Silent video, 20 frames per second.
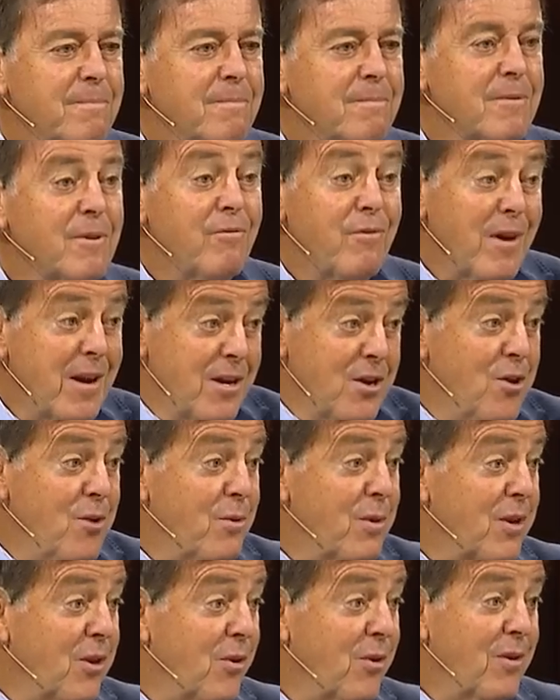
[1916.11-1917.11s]
If I
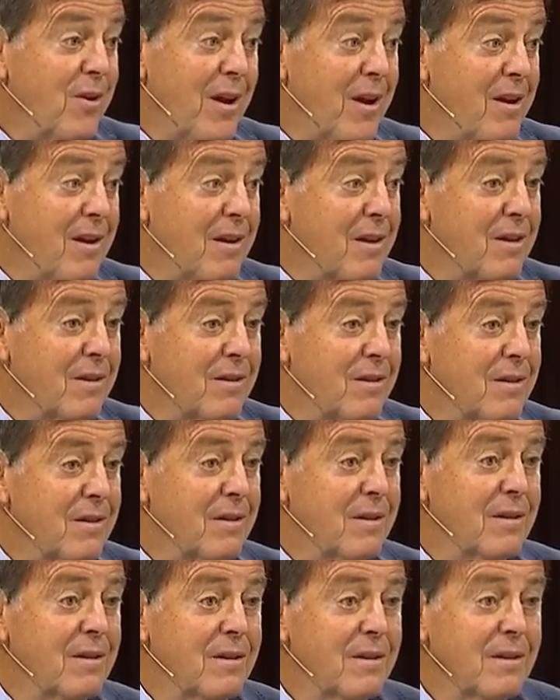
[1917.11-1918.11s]
knew what you're like,
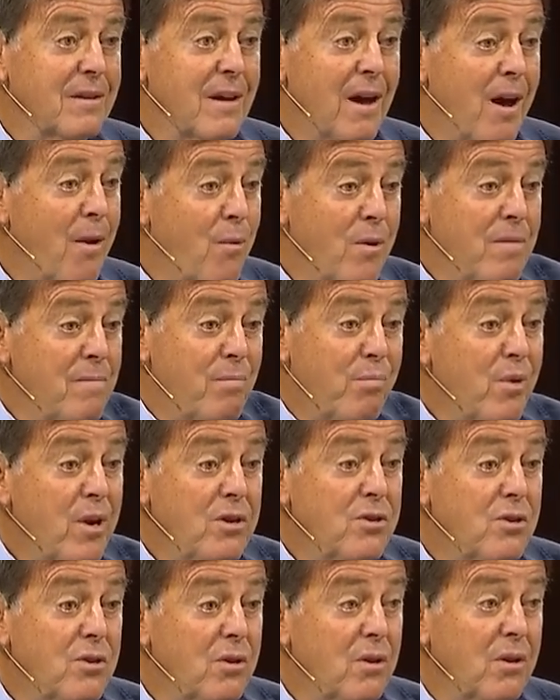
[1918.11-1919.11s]
I wouldn't
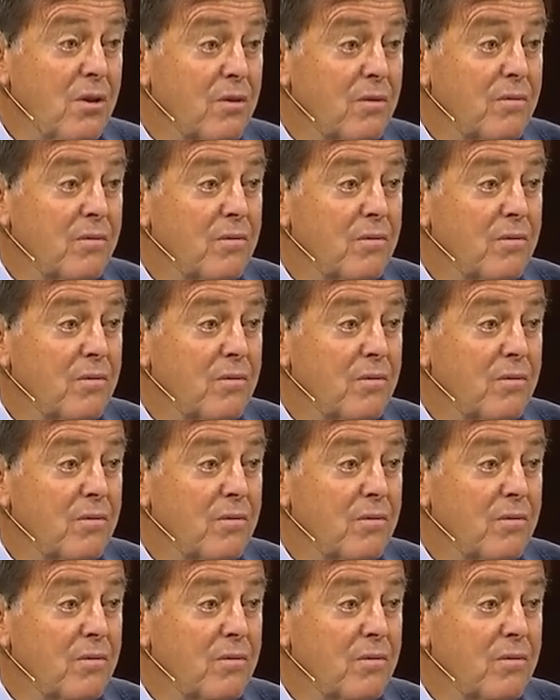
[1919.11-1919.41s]
preach to you.